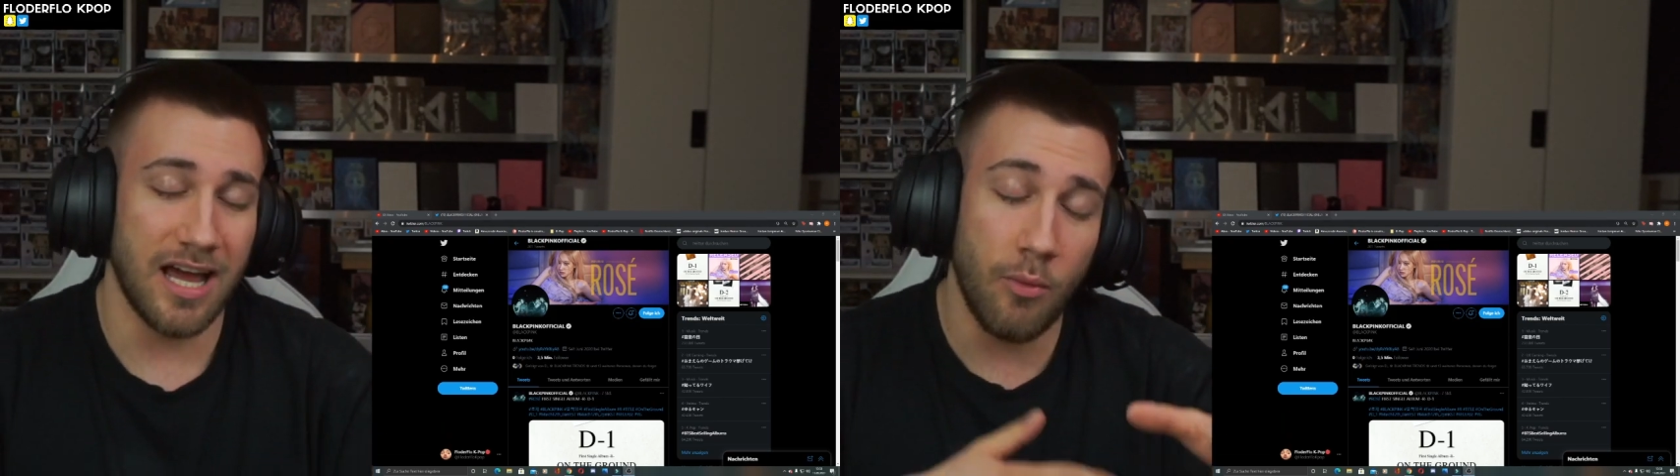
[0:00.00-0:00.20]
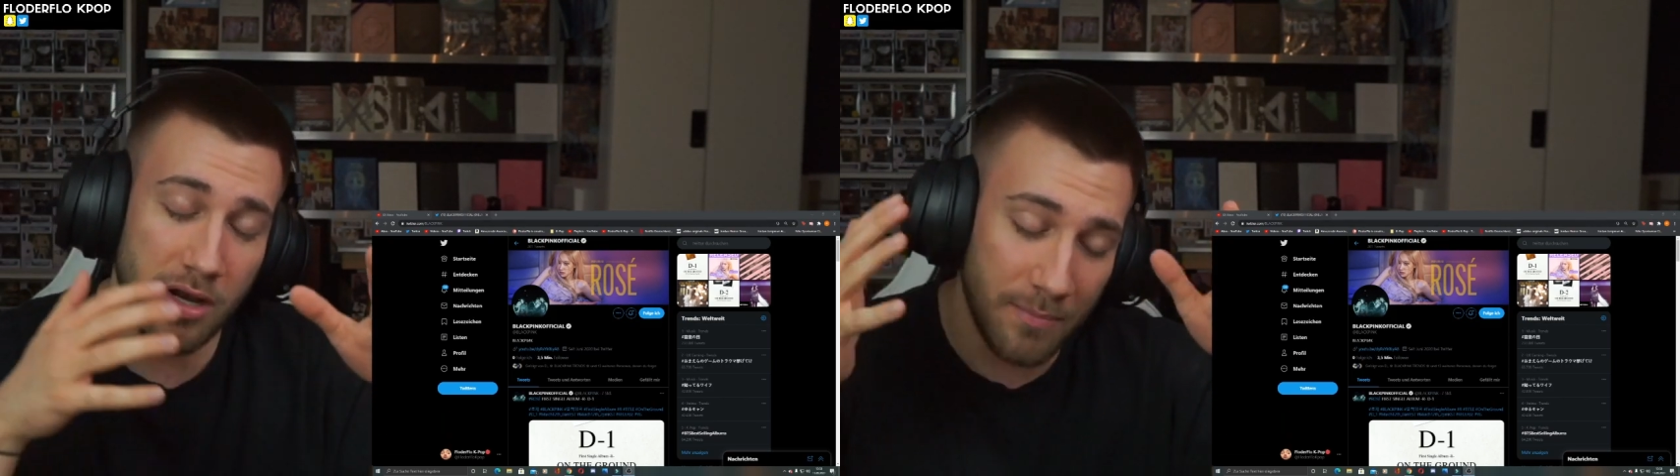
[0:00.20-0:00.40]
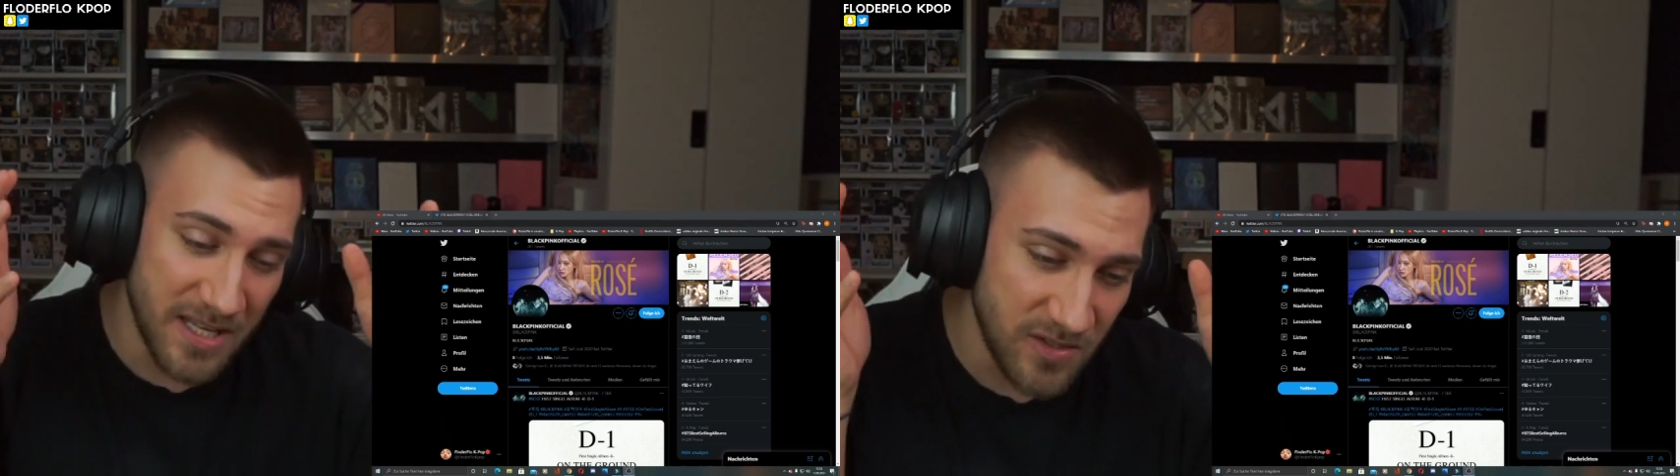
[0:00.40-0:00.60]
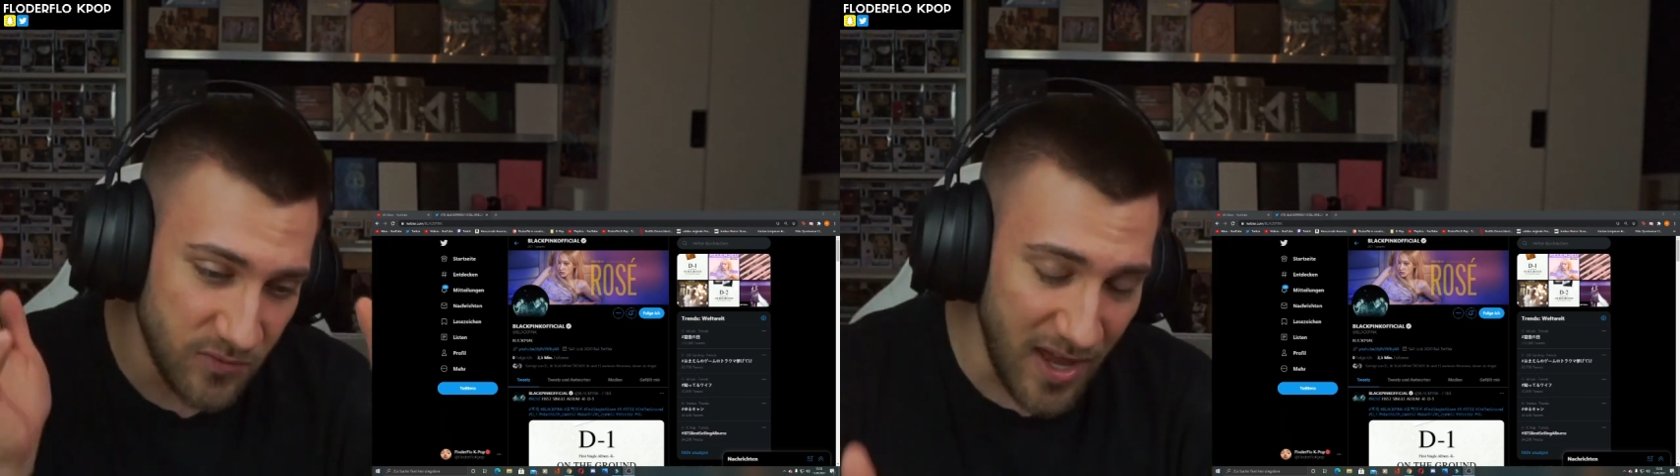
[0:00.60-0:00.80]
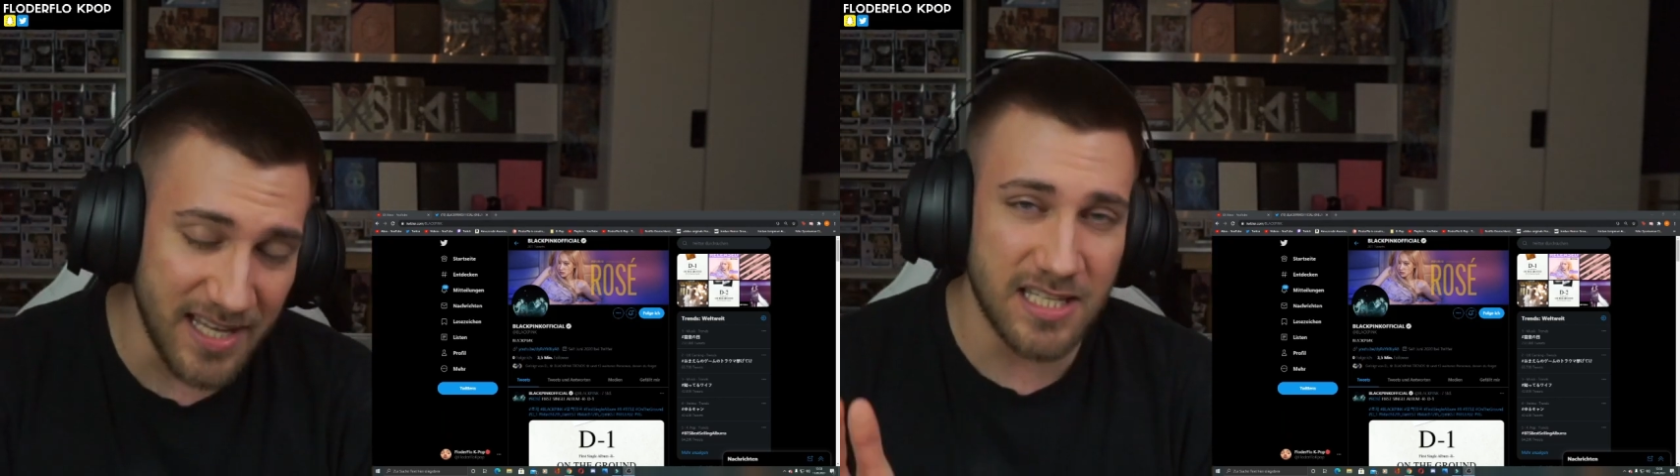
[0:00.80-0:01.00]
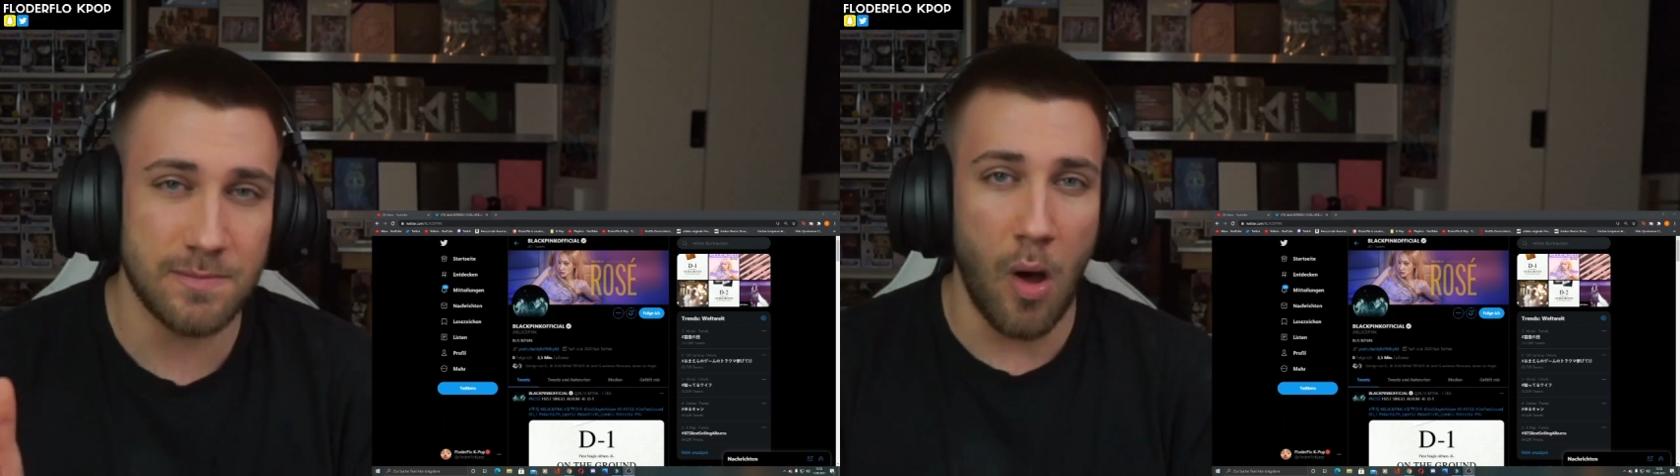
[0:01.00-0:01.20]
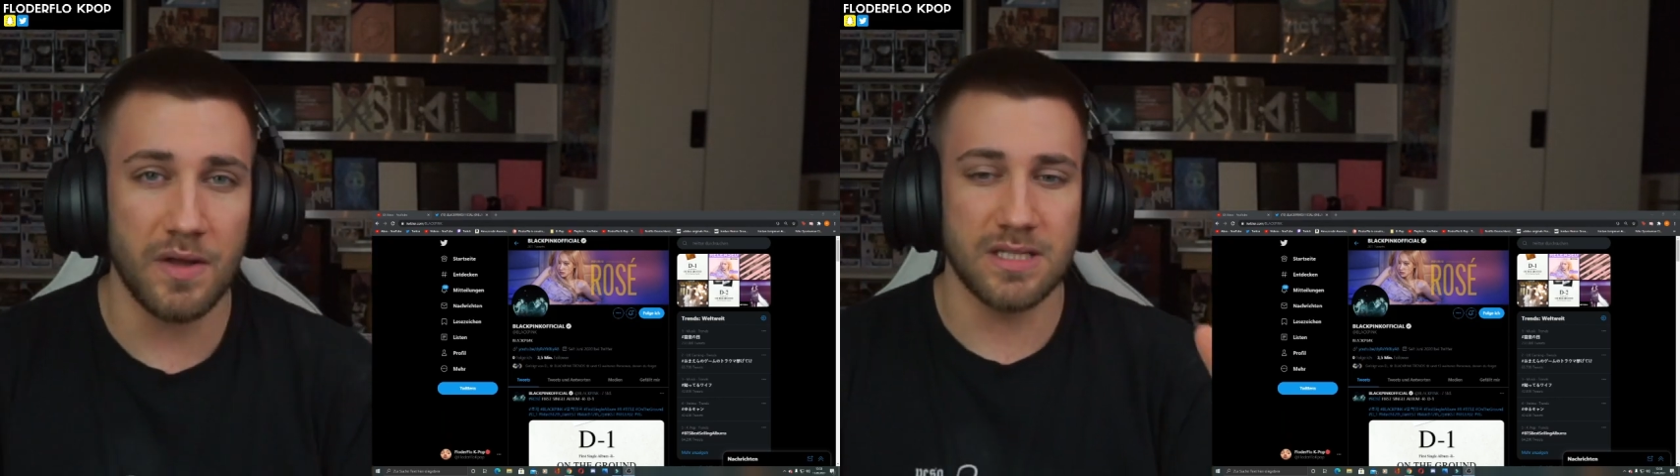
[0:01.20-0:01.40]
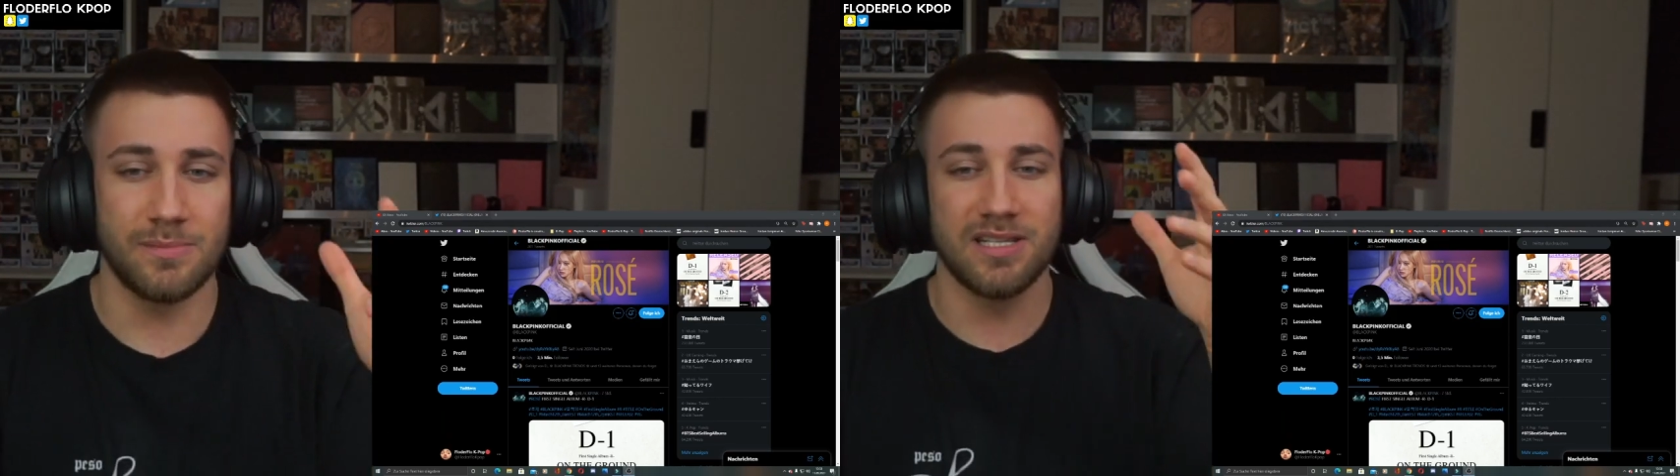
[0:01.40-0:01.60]
I want to be as fast as
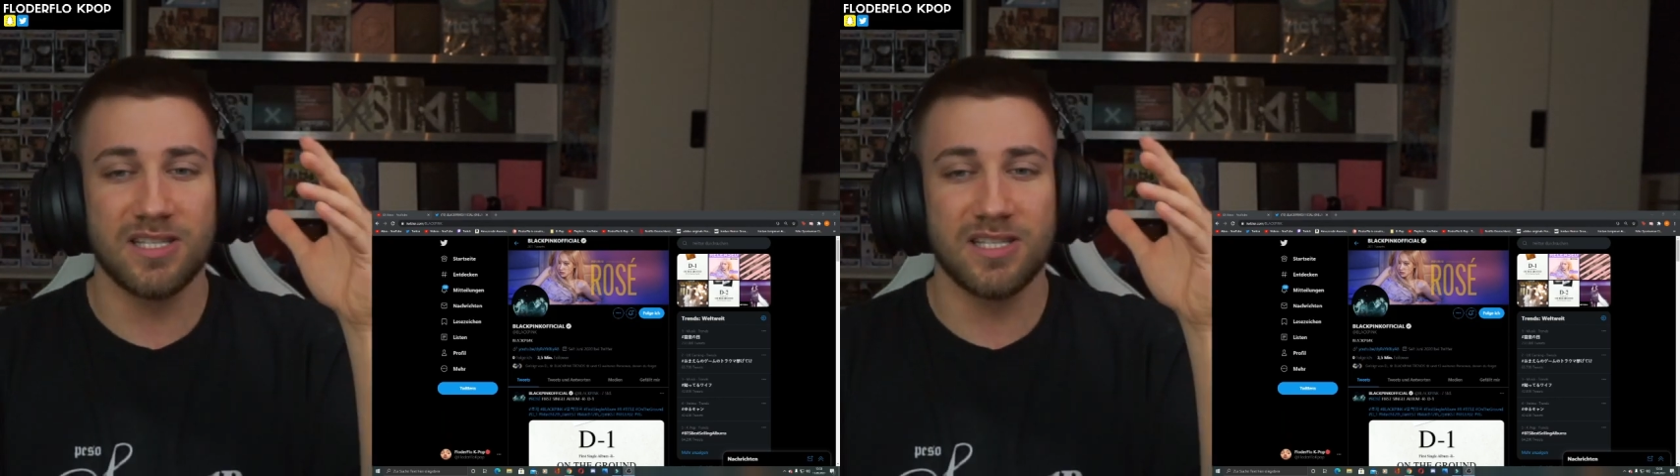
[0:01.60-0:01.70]
possible.